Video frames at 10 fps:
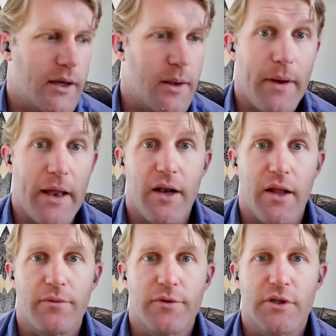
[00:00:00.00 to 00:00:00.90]

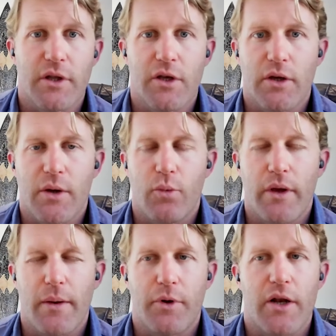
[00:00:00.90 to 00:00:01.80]
competitive. So then we
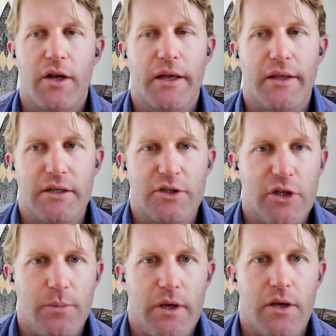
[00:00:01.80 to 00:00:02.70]
upgraded the
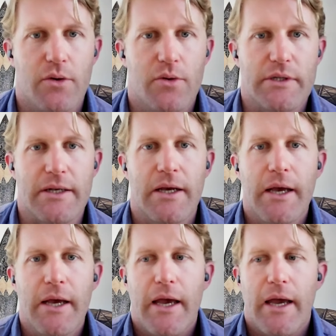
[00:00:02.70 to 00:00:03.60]
GPUs,
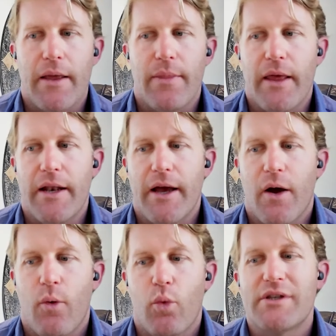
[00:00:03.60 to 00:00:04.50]
and
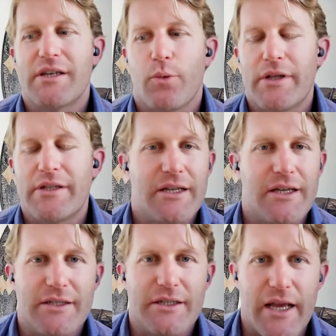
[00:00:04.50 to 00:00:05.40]
then once it went
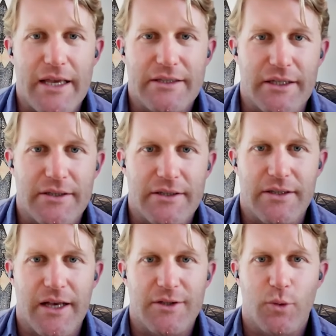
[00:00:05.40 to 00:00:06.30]
into ASICs,
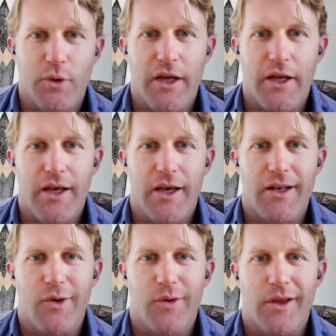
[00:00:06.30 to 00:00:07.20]
that's when I
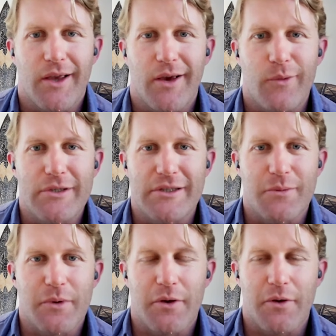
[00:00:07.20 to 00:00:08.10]
knew I wasn't going
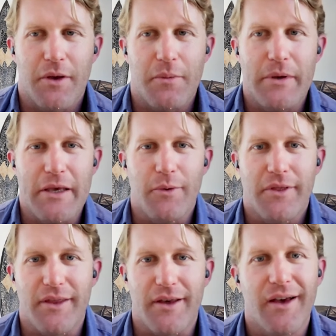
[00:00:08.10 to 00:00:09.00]
to be able to compete
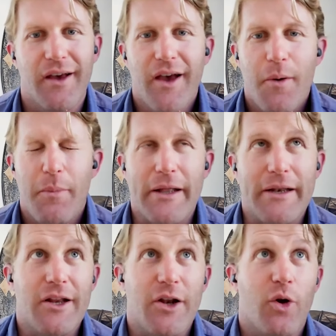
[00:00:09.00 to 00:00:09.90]
with
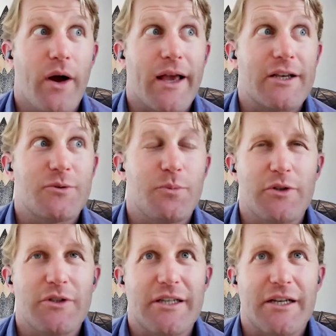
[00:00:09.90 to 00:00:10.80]
but I got
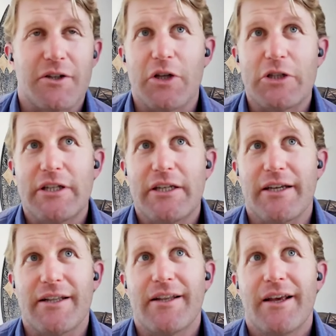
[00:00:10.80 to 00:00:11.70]
exposed to technology,
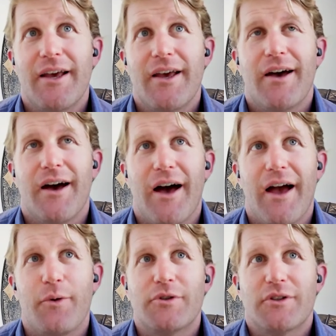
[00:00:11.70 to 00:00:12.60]
and
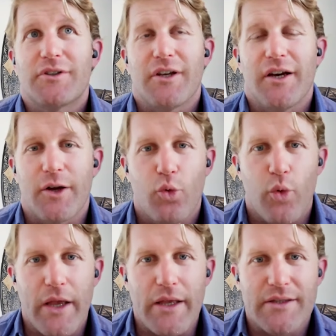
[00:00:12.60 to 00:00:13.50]
it was just a
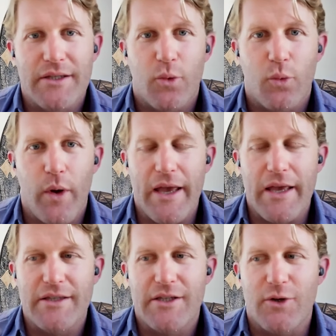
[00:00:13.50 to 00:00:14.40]
great
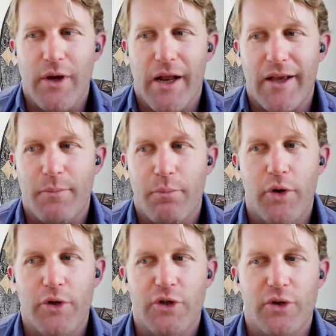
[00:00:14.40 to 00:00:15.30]
way to kind of
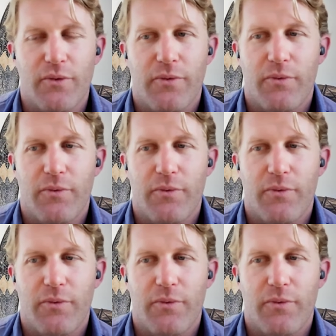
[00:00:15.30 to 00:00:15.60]
put your